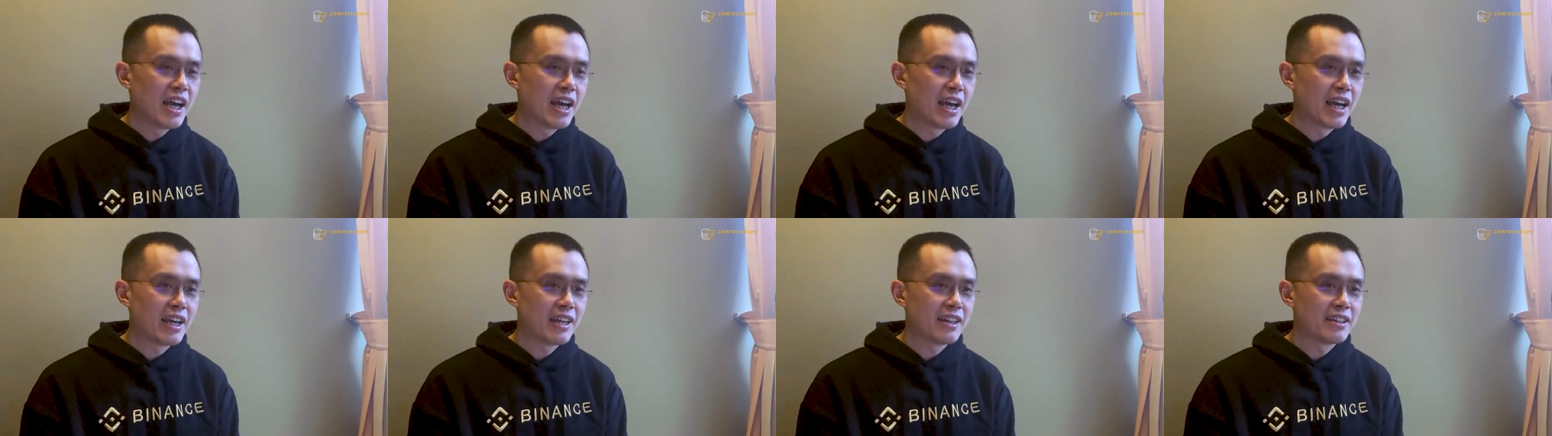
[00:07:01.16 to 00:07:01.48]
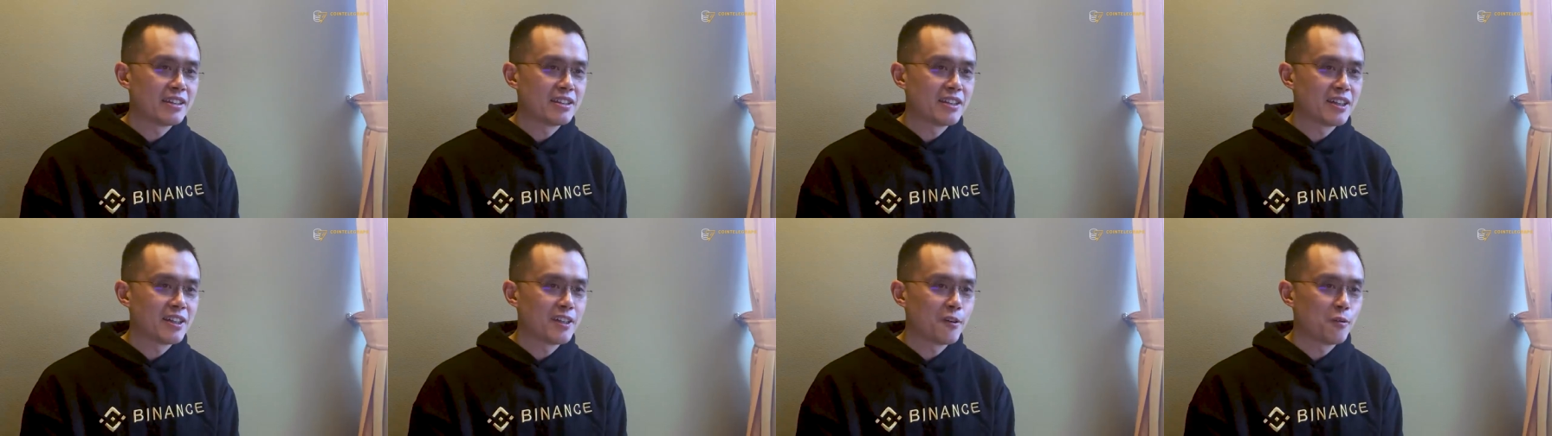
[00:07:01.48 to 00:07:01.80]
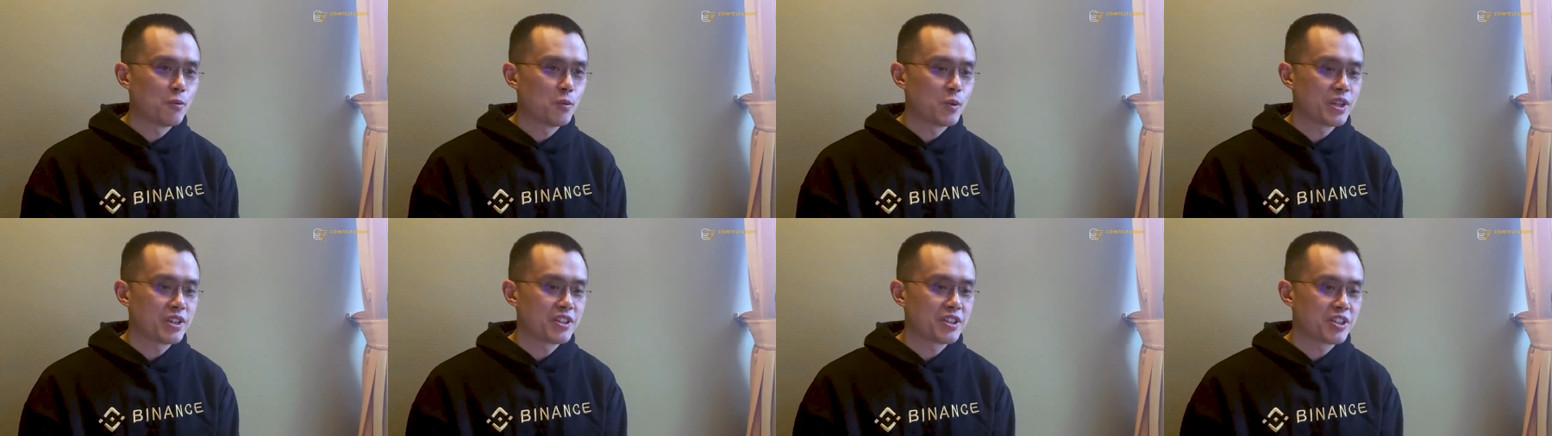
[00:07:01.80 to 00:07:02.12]
And
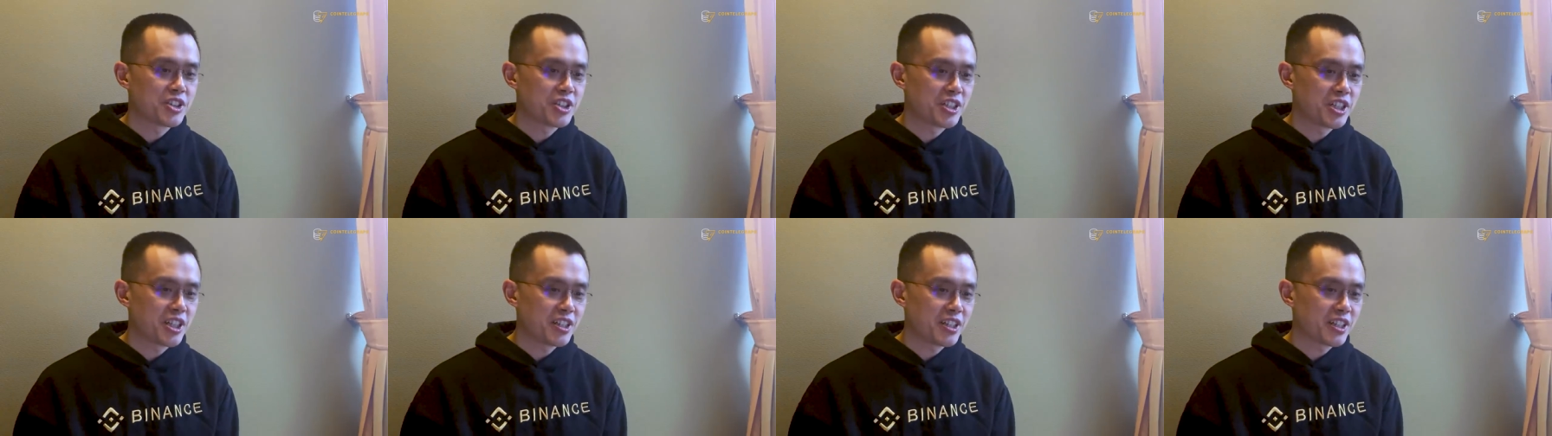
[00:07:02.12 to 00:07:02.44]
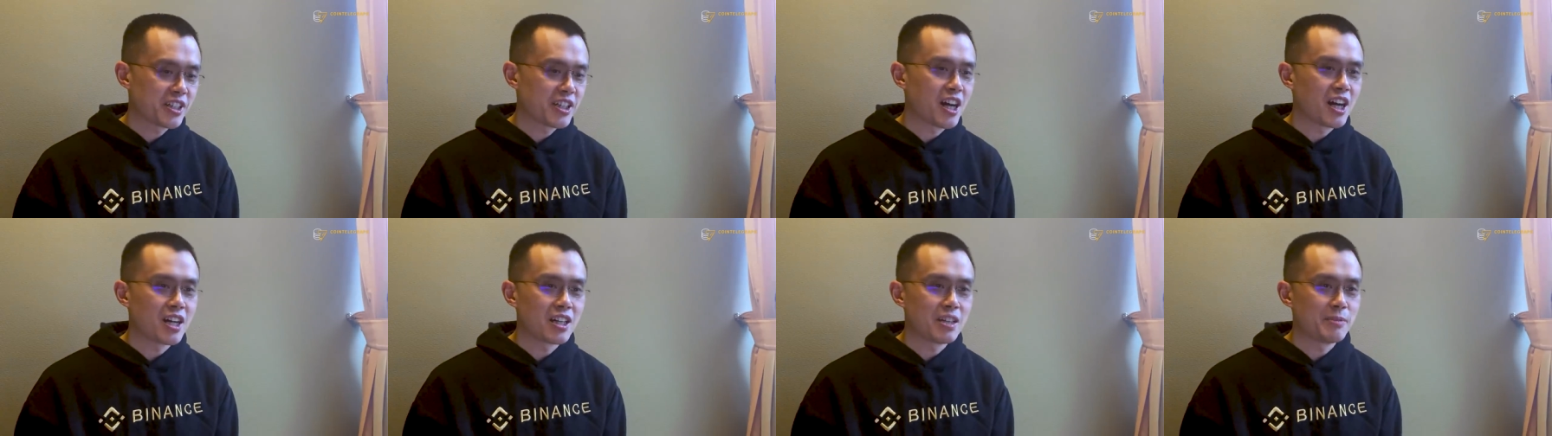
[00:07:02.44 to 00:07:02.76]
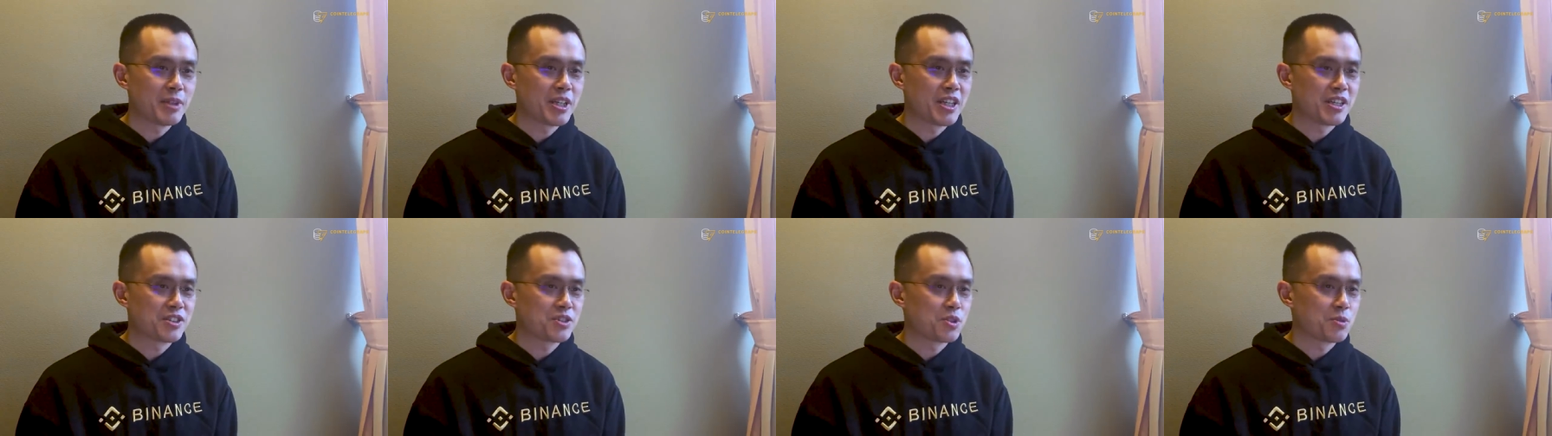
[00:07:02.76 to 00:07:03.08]
uh, with the shared
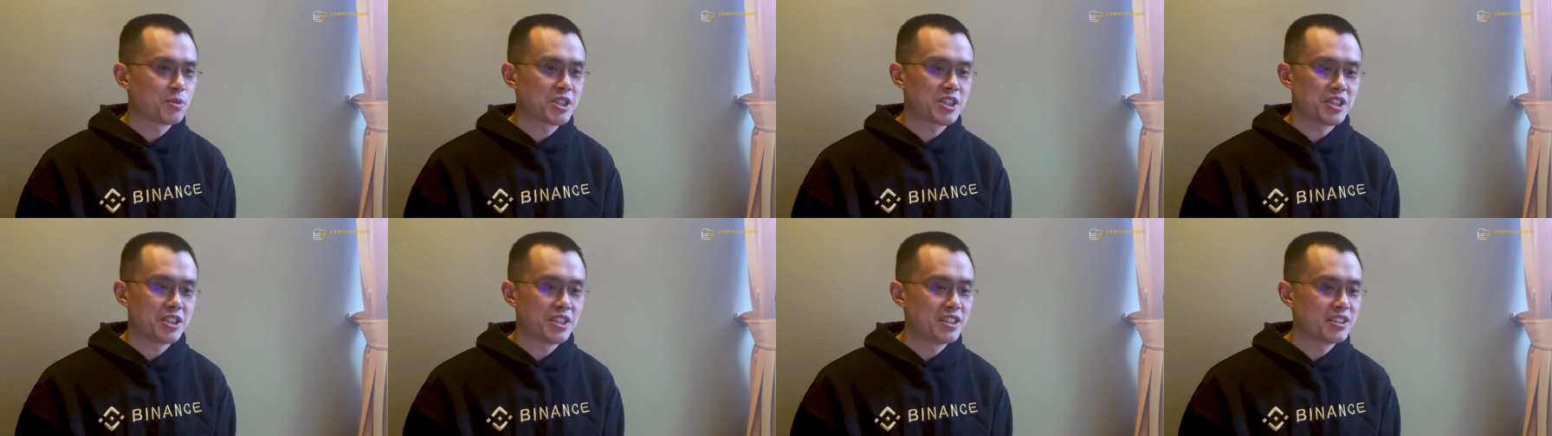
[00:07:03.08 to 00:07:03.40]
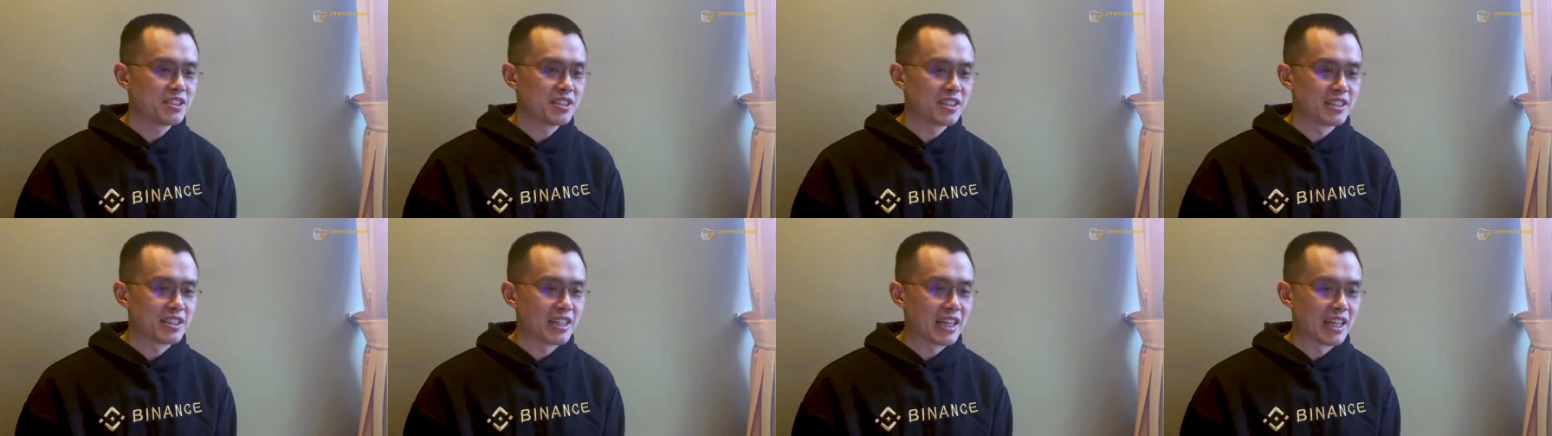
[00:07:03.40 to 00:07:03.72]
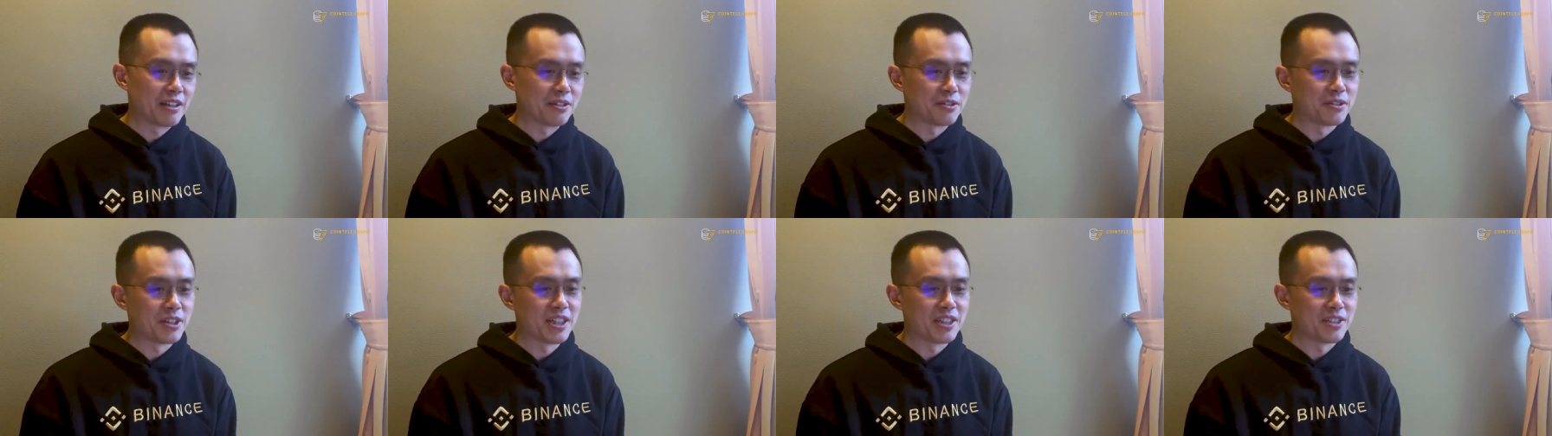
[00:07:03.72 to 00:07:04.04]
economy, it's so much easier
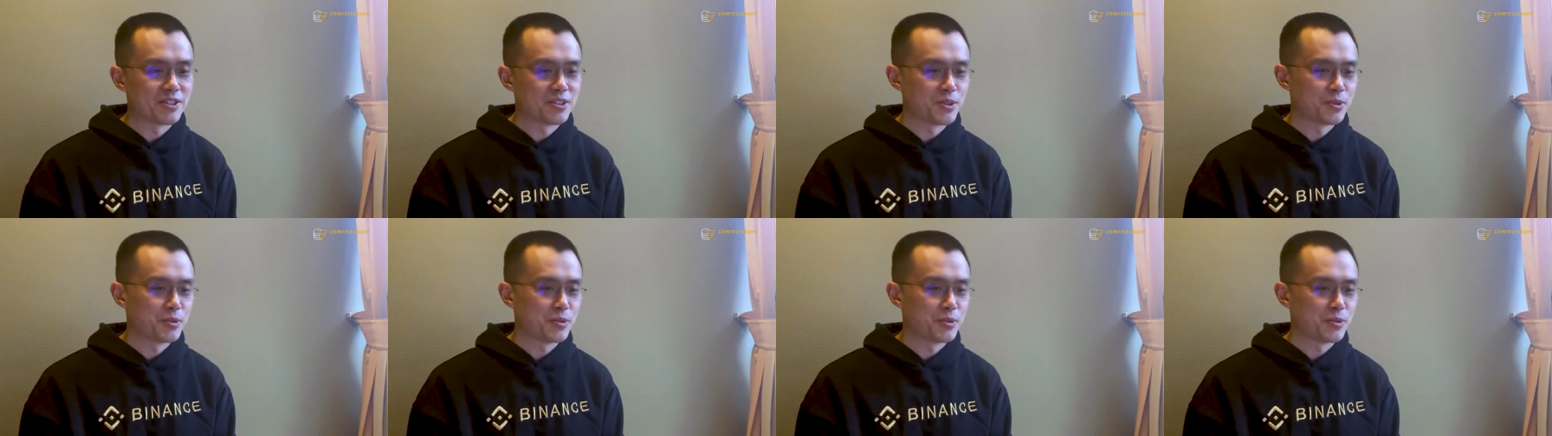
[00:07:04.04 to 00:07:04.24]
now, right?